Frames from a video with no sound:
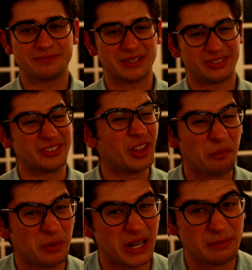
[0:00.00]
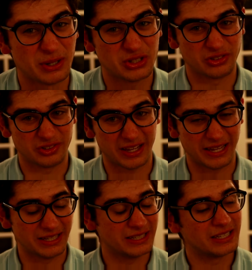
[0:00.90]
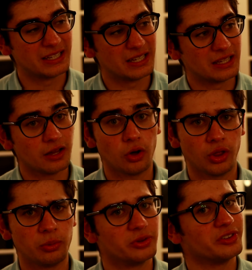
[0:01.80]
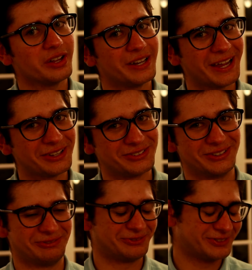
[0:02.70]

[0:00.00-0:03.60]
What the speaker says: because there's not really much to say, although it's not negative.